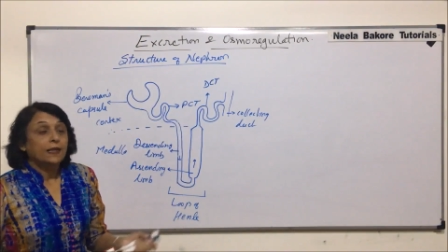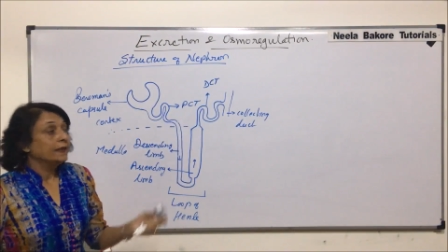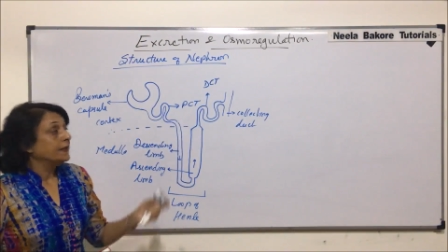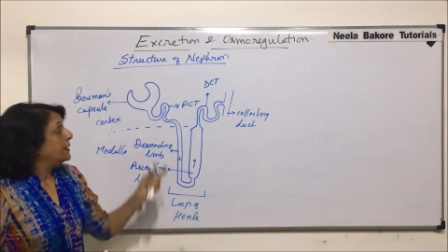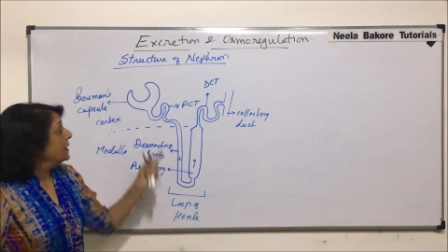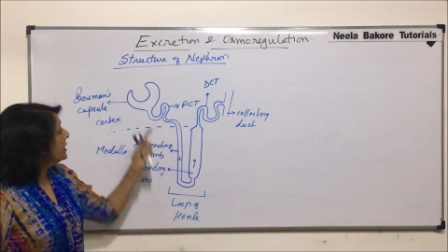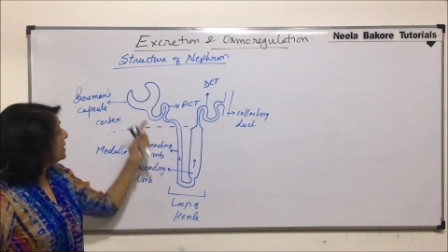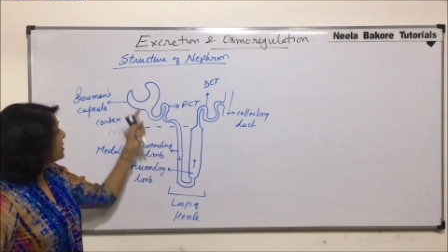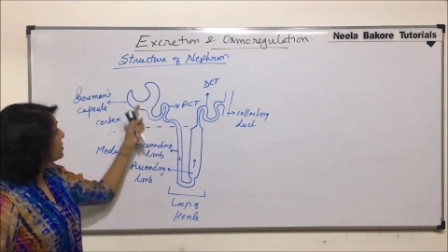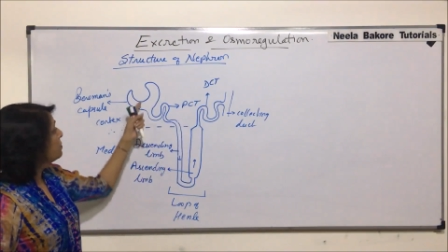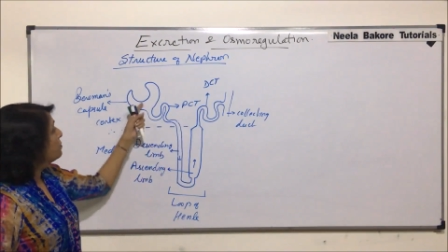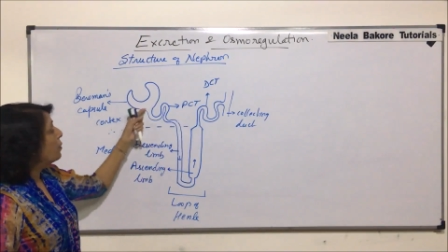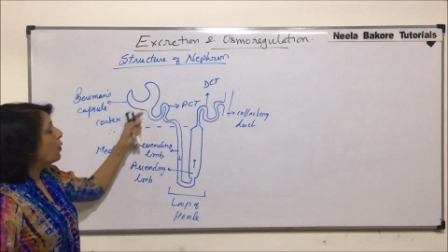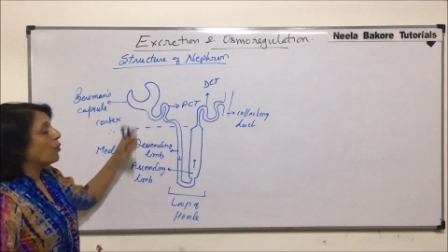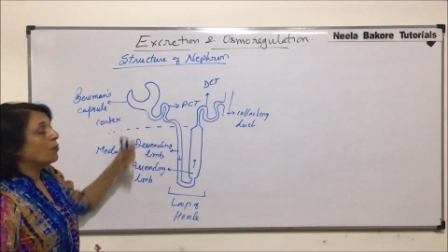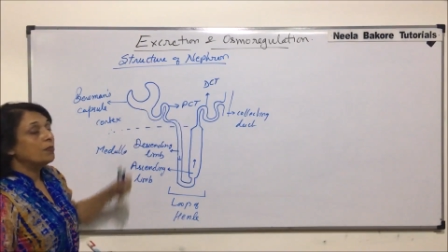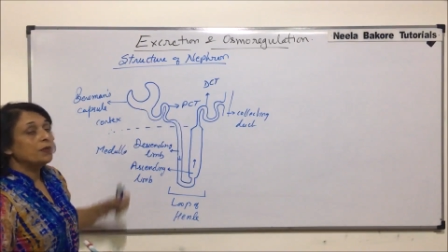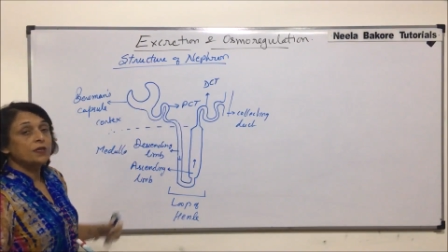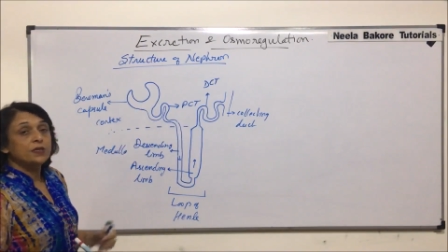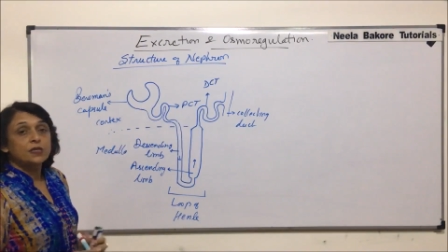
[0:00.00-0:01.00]
This
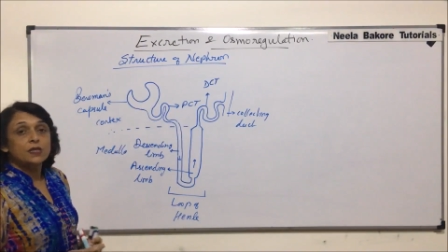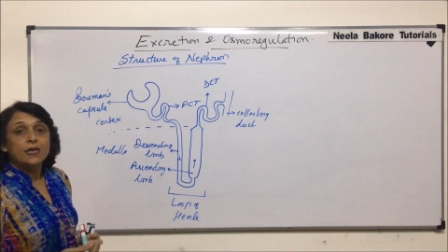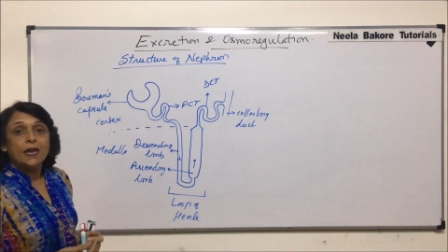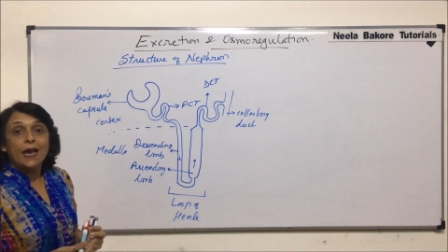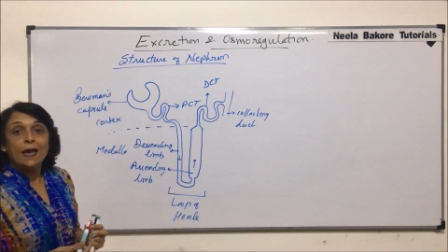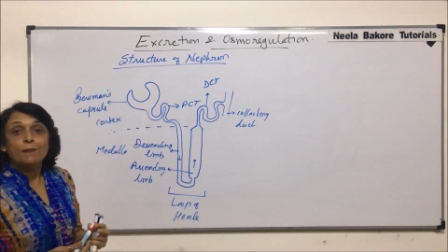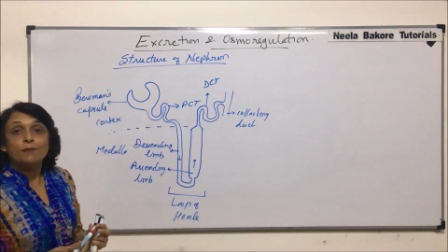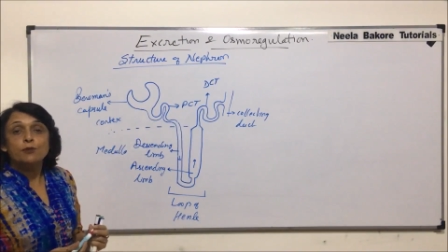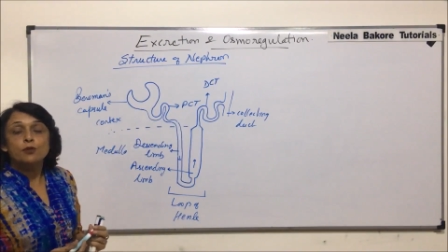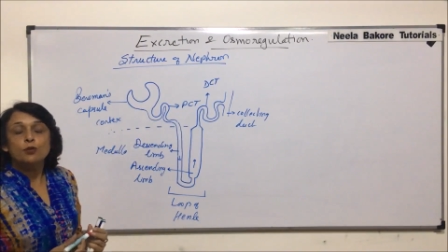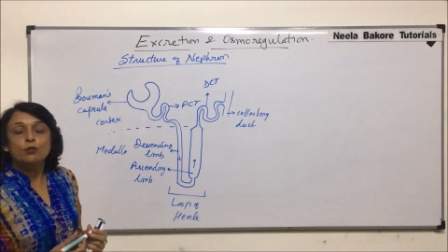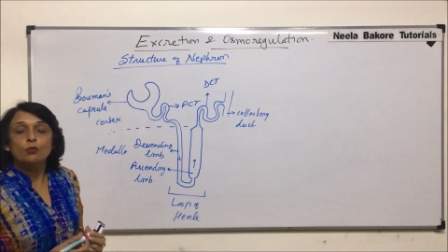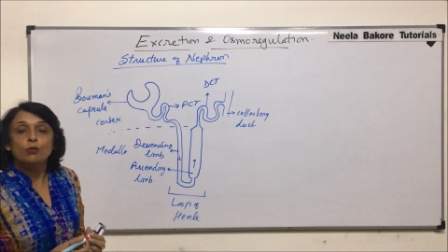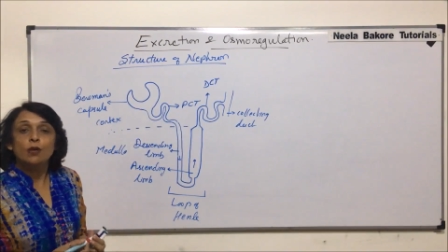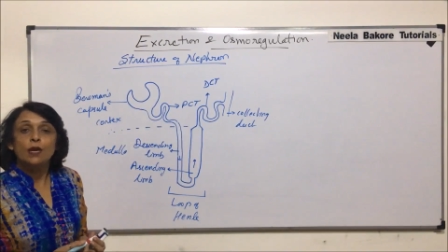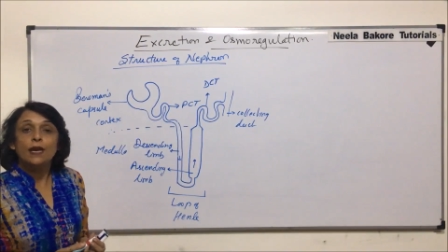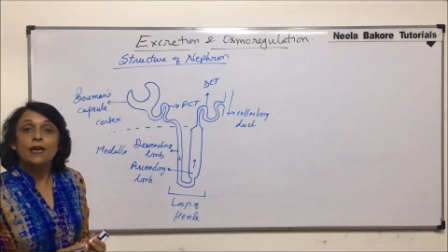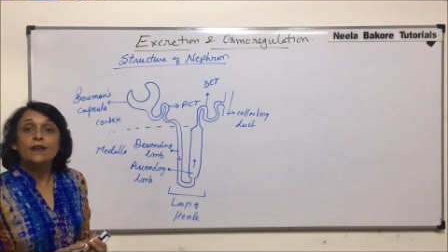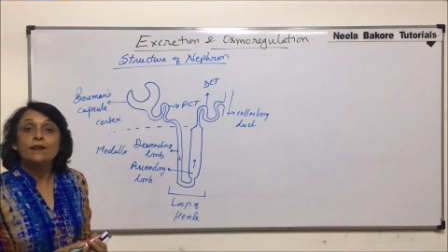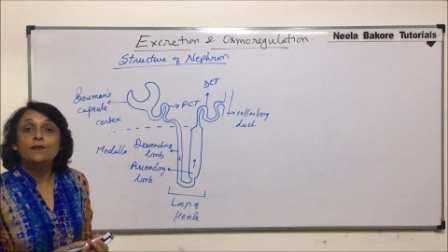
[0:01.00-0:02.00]
Bowman's capsule,
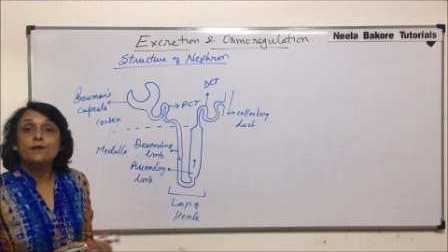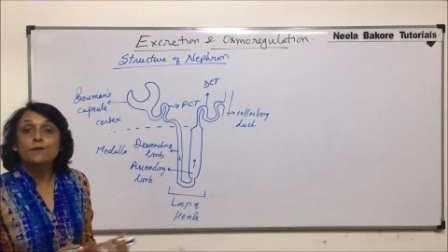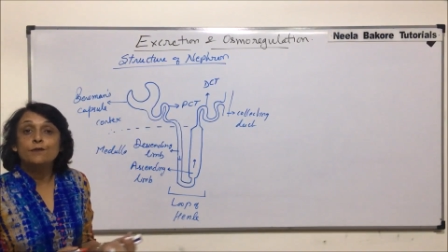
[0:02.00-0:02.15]
it